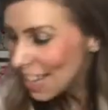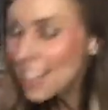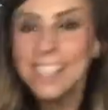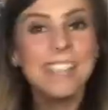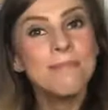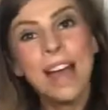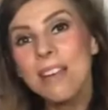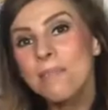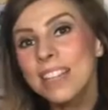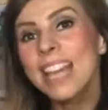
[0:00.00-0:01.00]
So
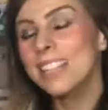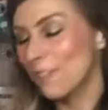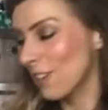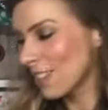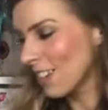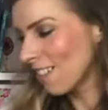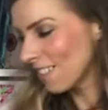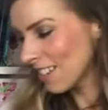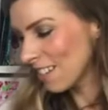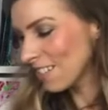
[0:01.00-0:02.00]
maybe that's what I'll
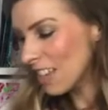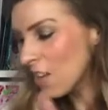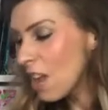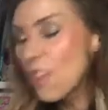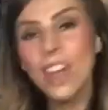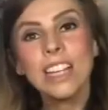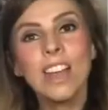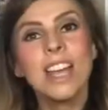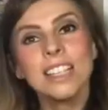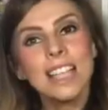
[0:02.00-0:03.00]
do. So thank you.
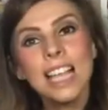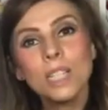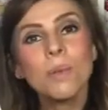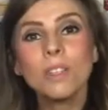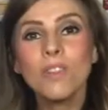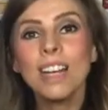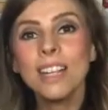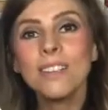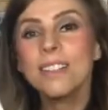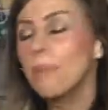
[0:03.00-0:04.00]
So that's what's really
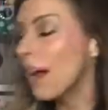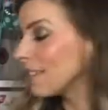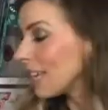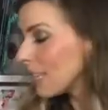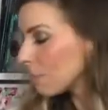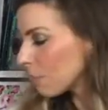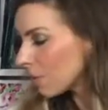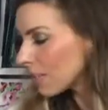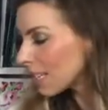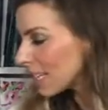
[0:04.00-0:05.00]
good about these
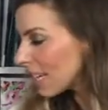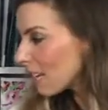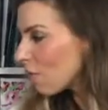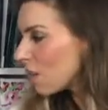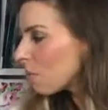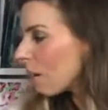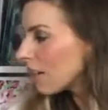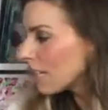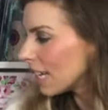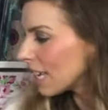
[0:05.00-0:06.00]
books, isn't it, giving you
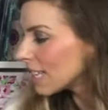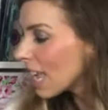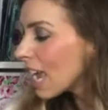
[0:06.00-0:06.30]
ideas.